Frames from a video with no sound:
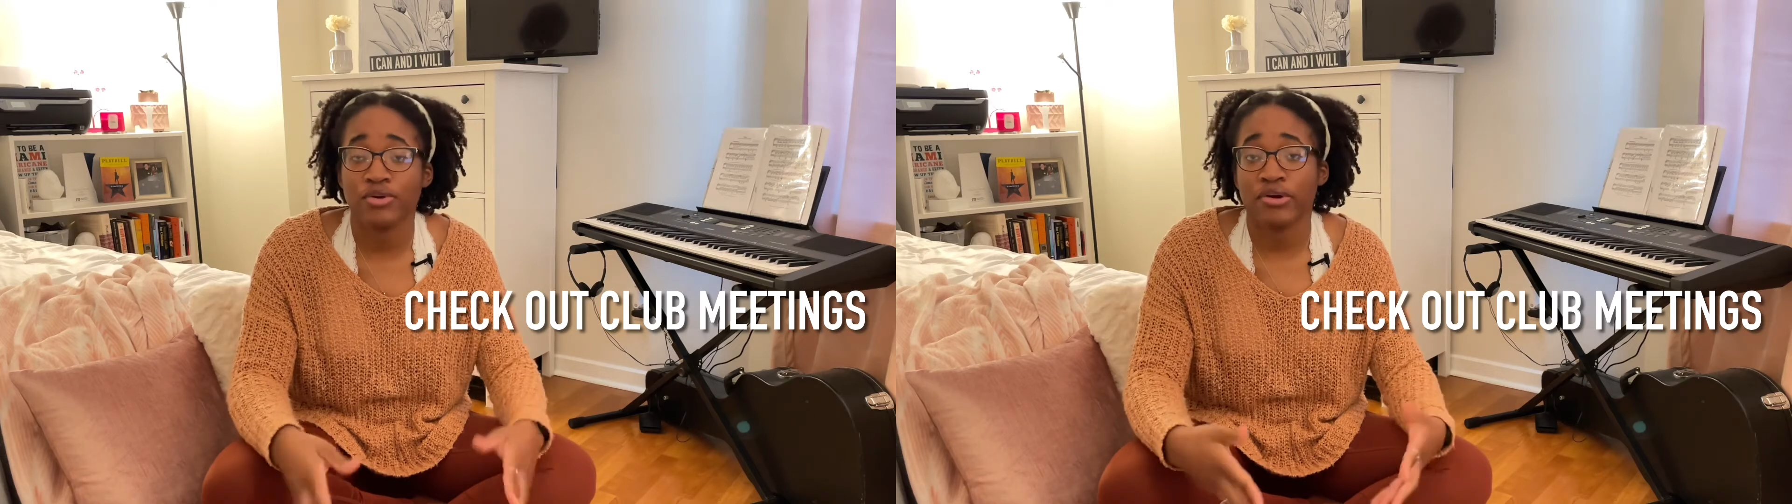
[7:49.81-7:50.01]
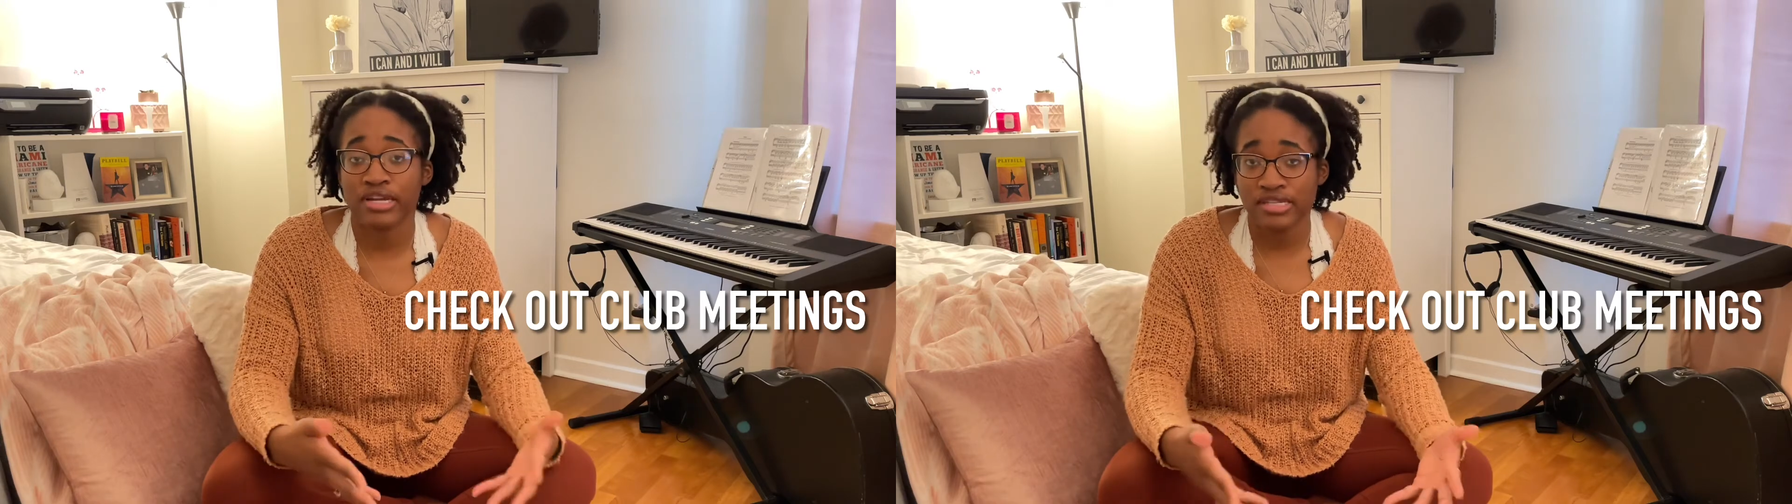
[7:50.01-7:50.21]

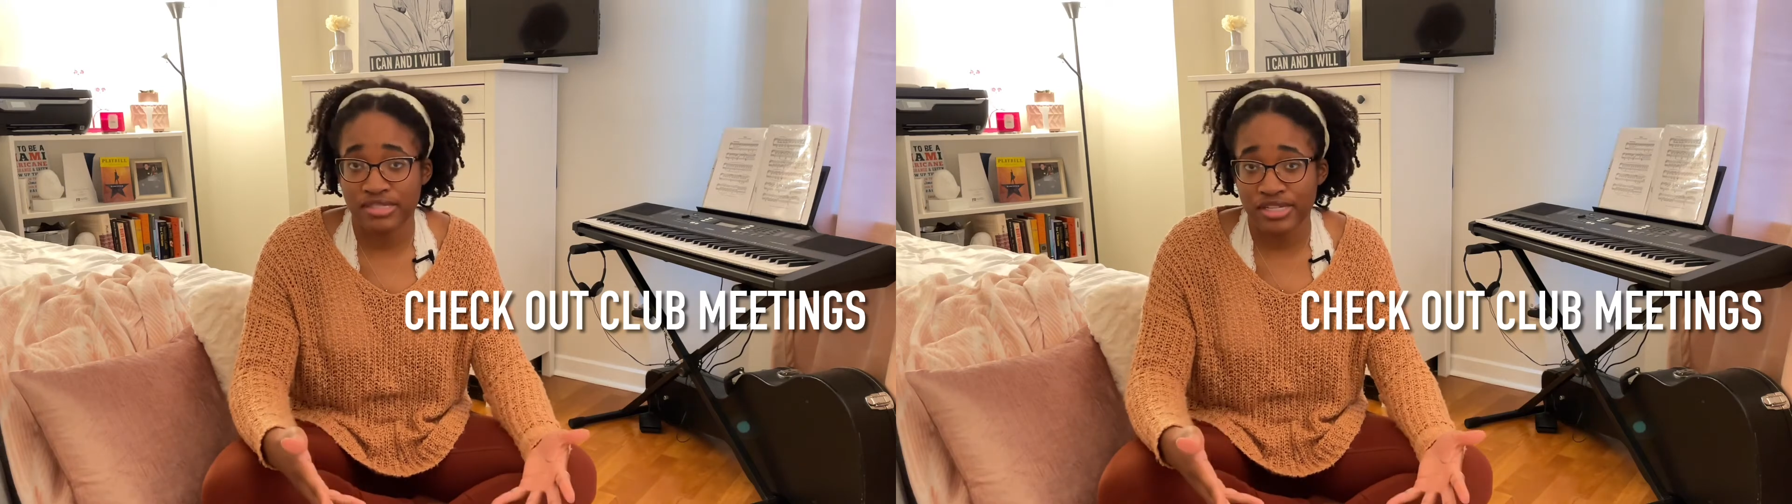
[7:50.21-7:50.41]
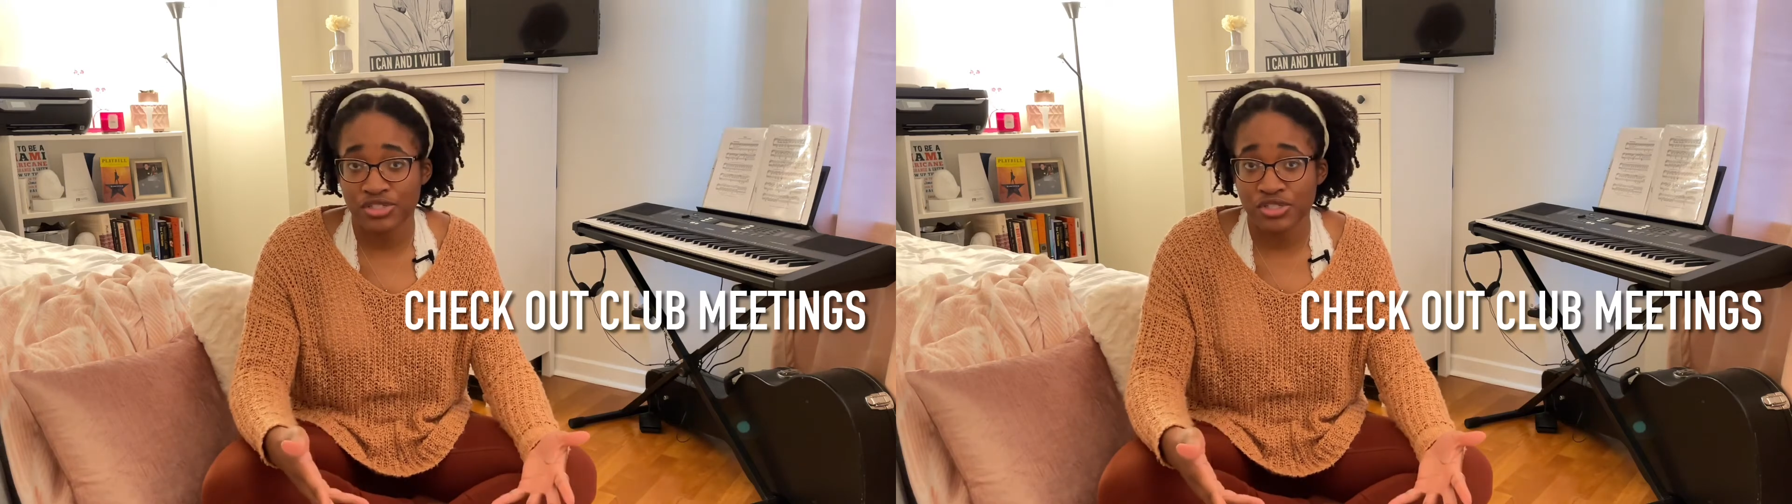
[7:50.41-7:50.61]

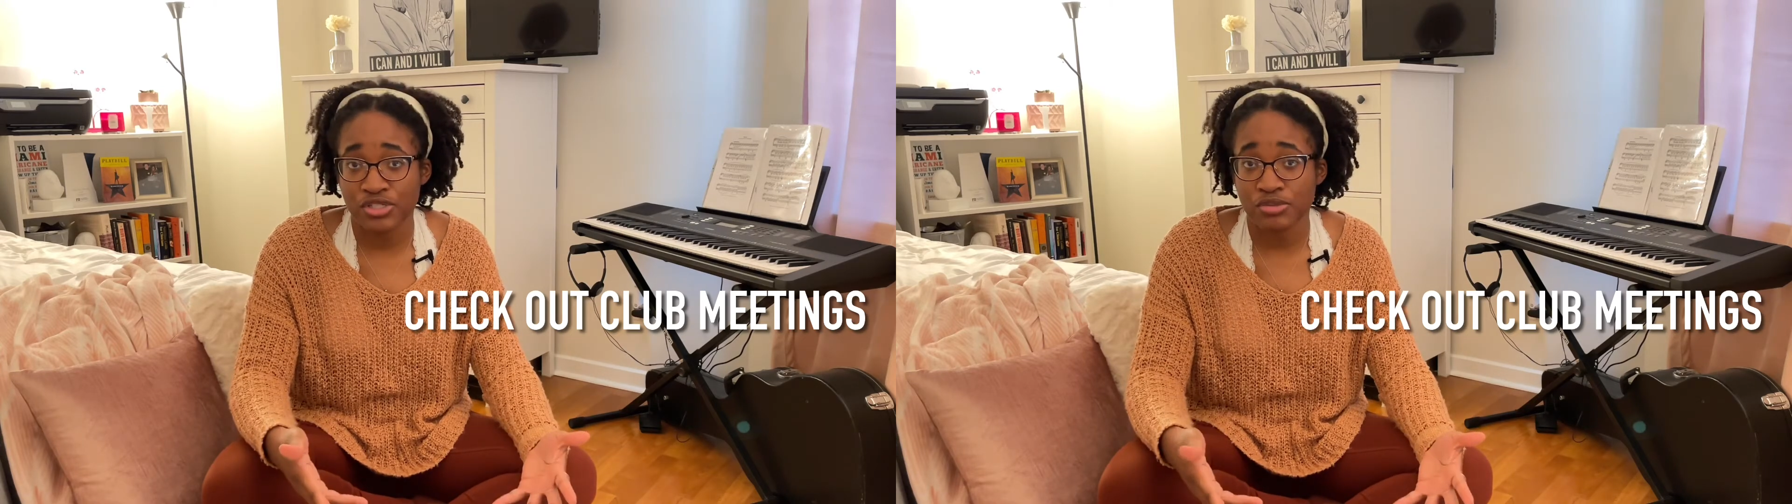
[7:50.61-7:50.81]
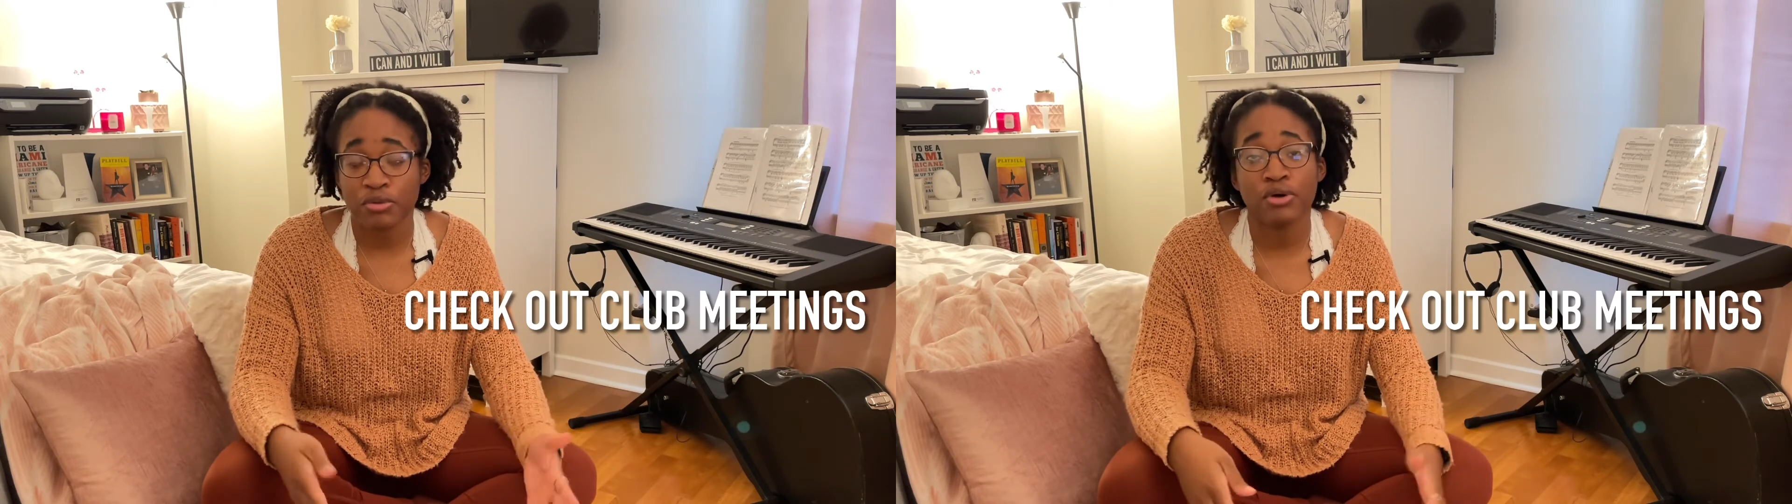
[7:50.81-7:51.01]

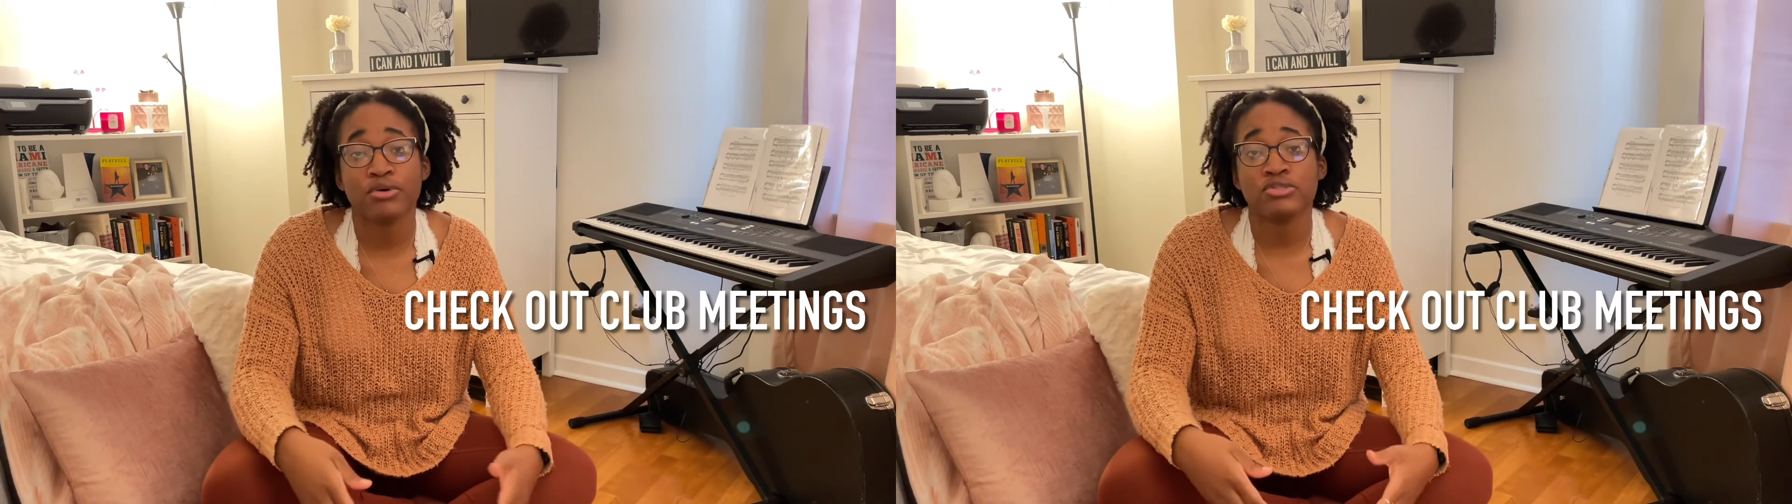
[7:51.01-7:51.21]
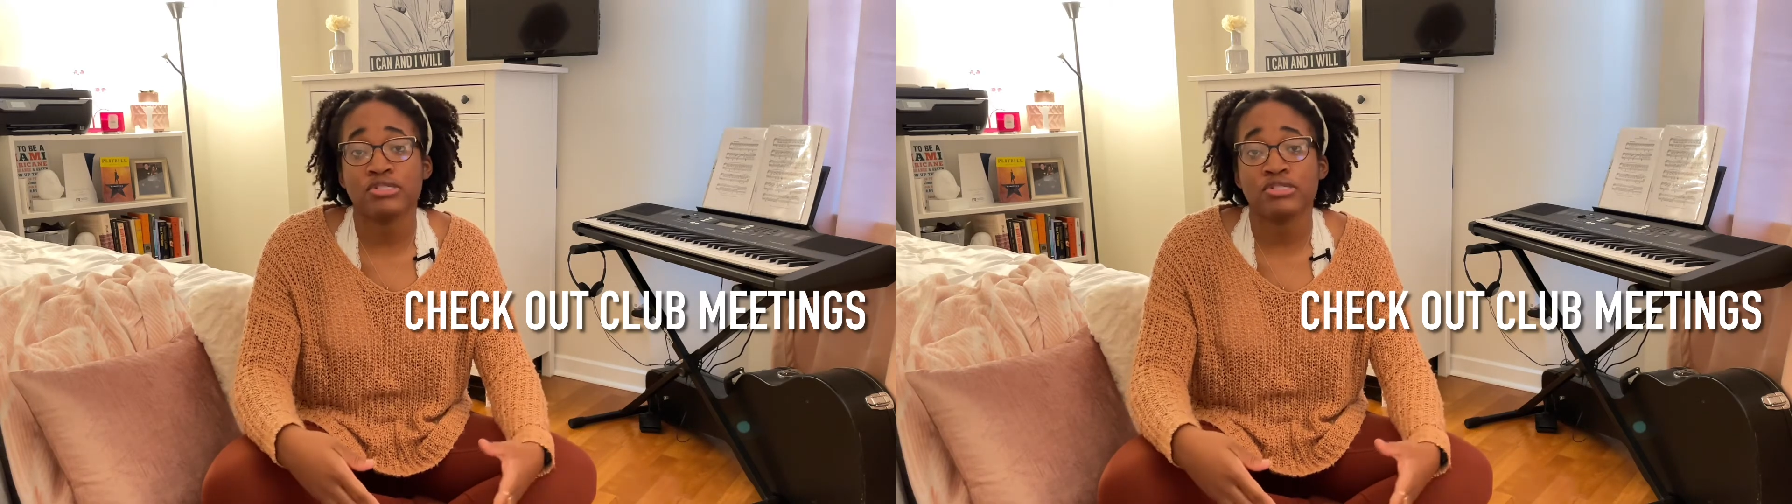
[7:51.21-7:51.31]
organizations will host